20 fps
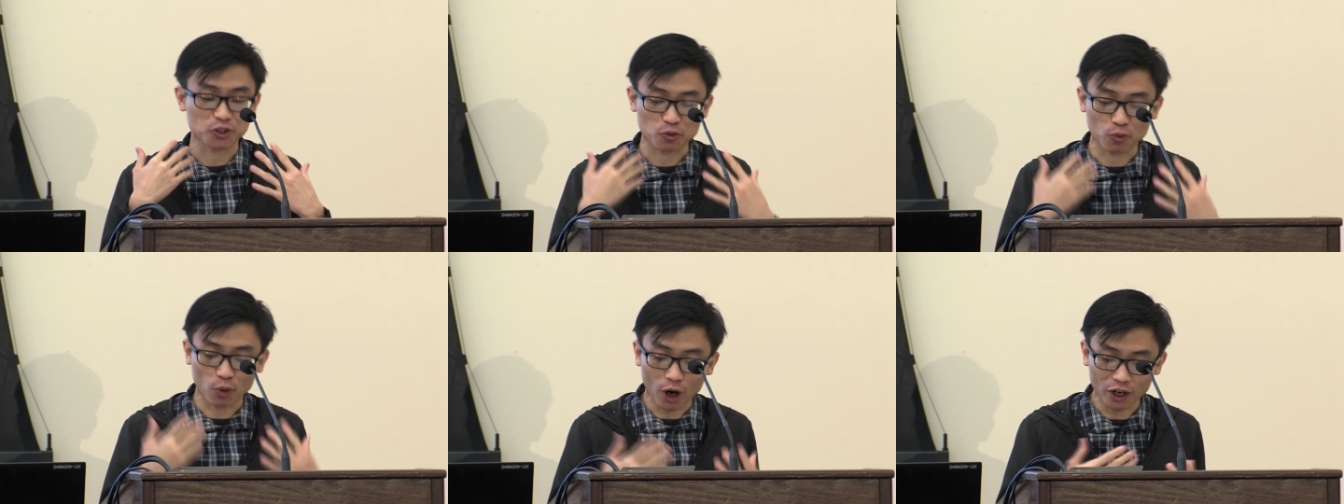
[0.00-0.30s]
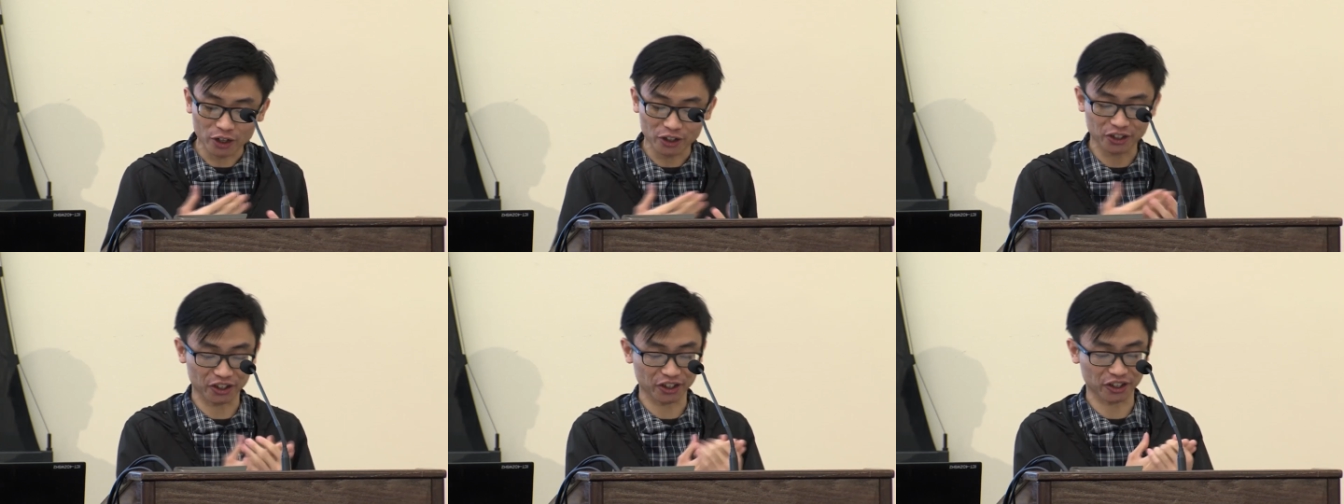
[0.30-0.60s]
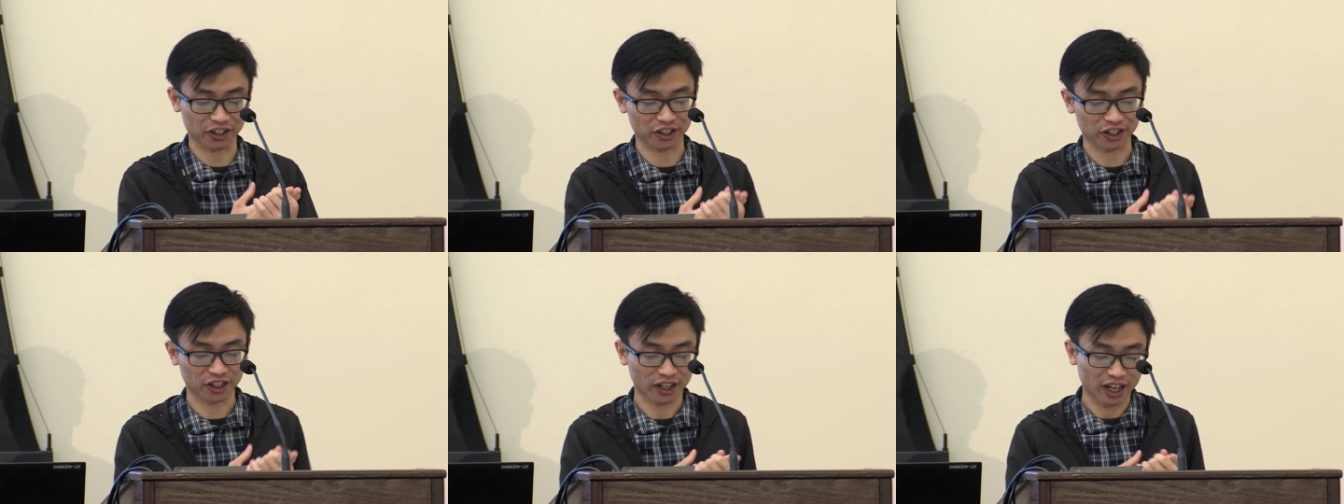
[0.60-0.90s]

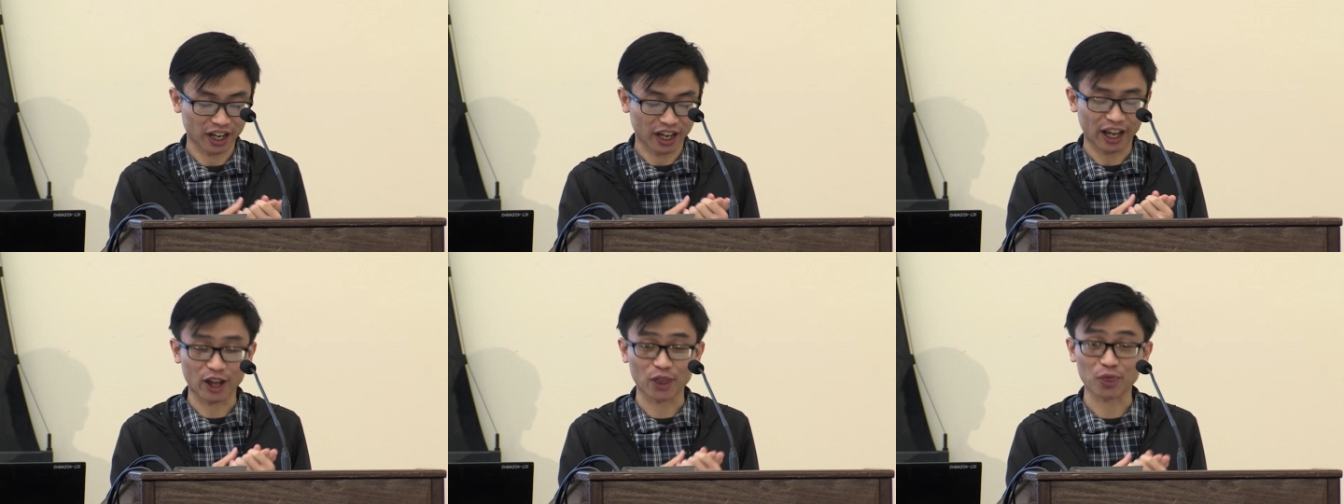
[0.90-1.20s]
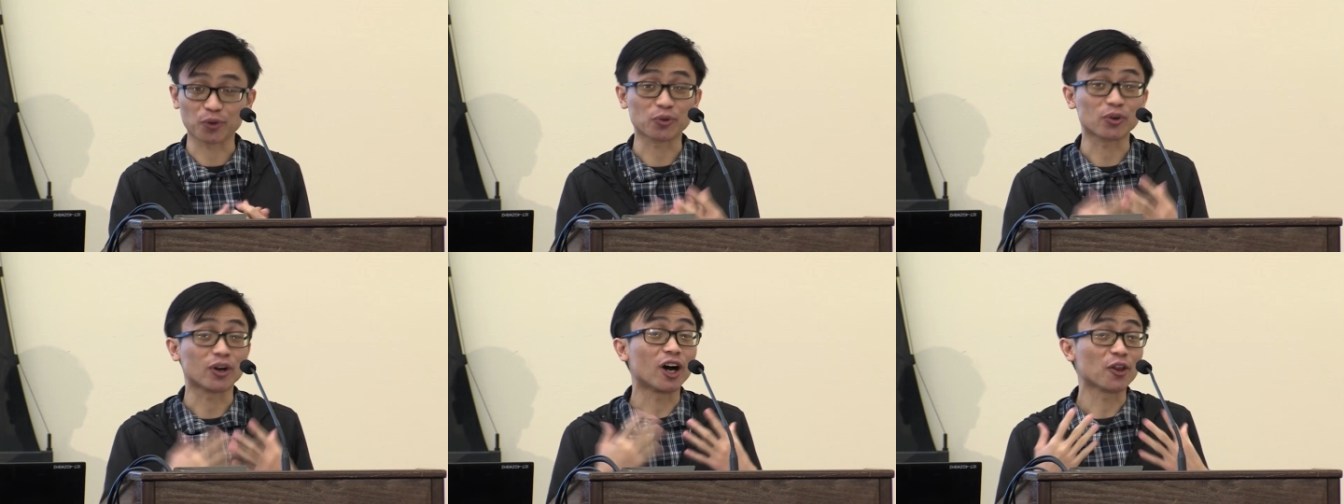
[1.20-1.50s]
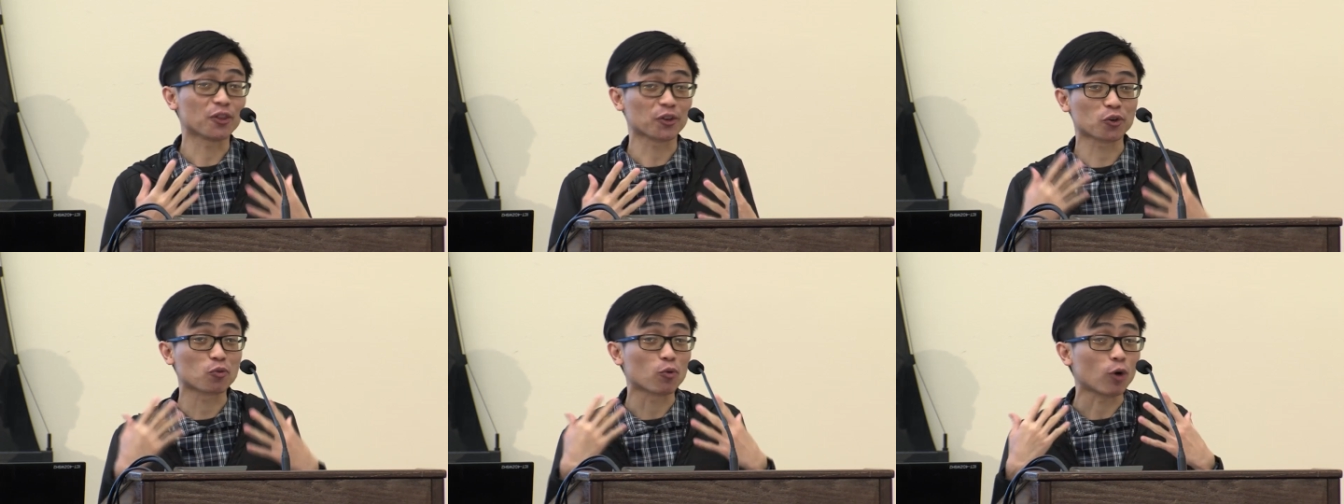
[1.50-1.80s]
Walker and through
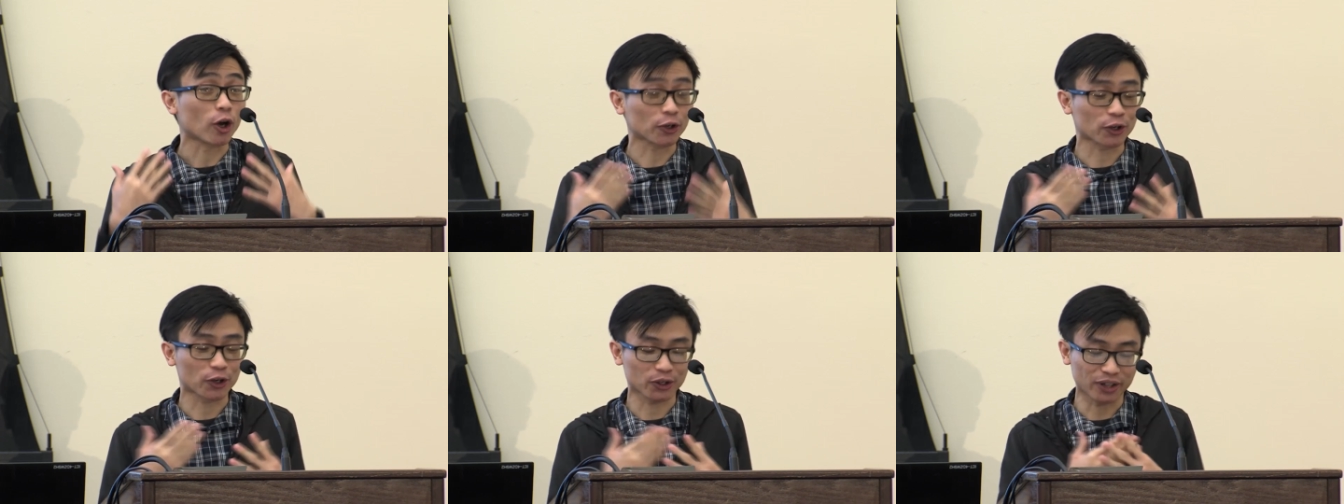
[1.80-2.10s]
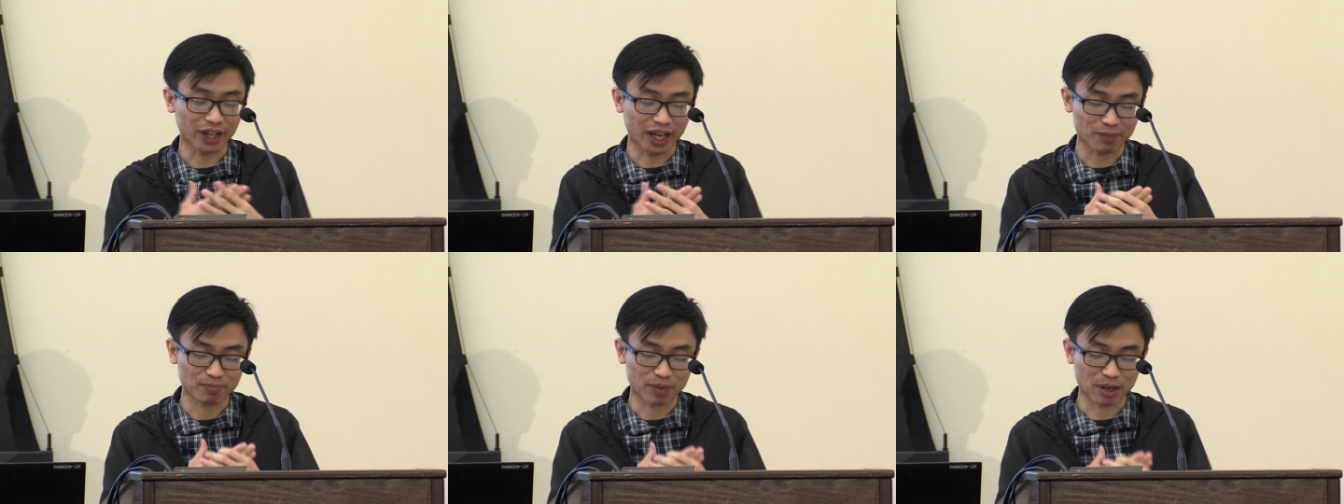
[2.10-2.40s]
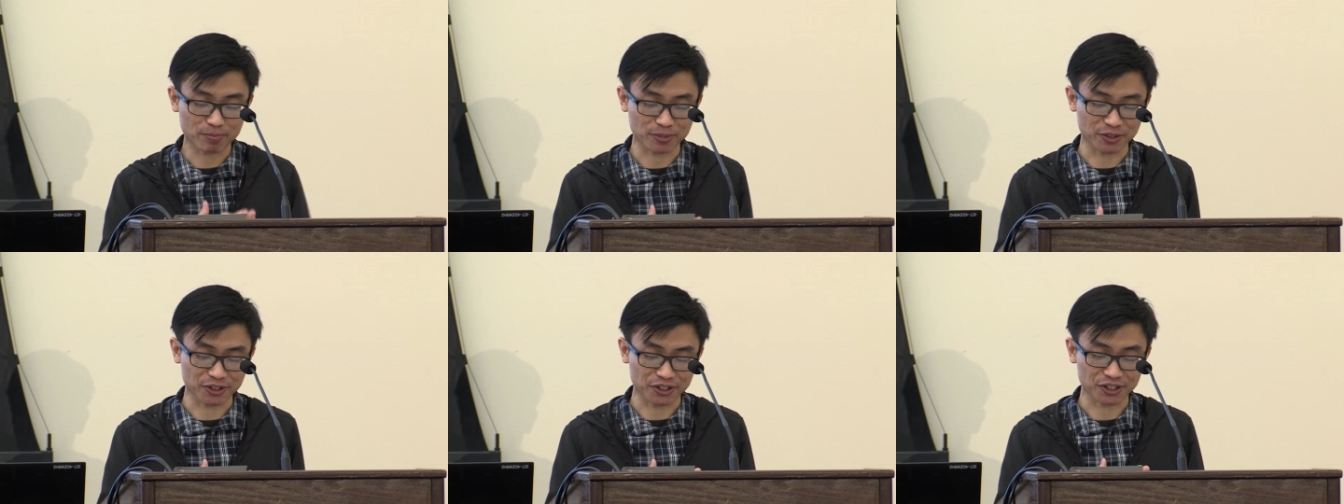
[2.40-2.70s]
other Walker Lab
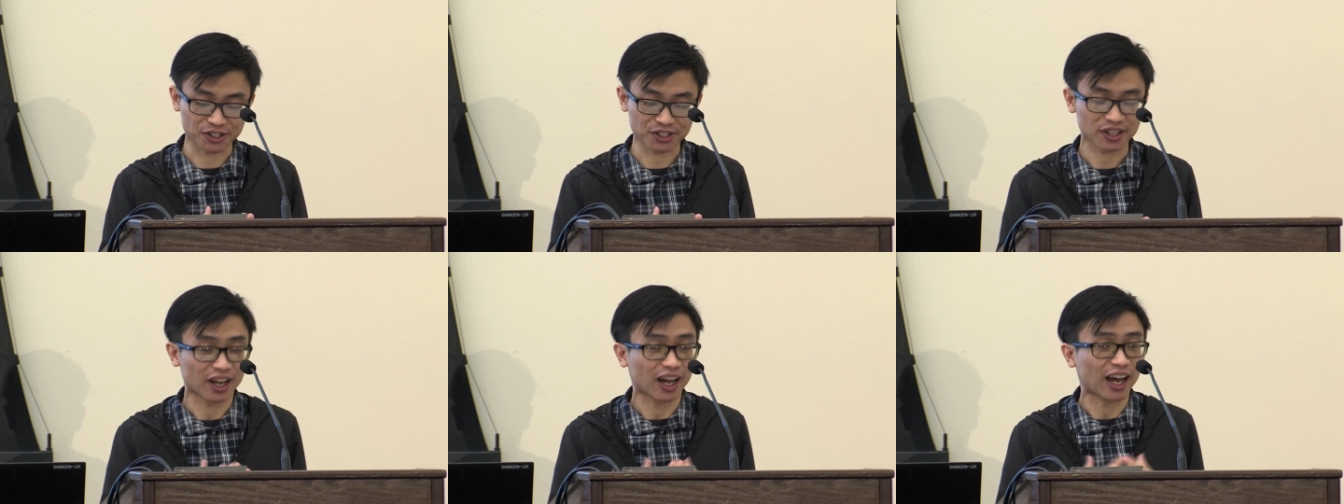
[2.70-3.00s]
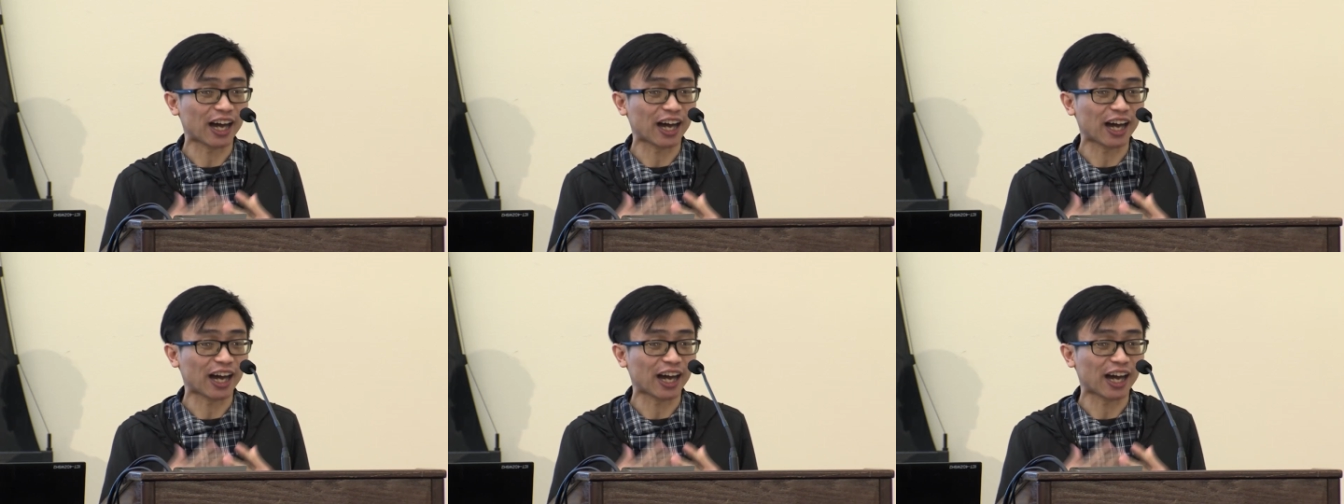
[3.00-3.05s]
members,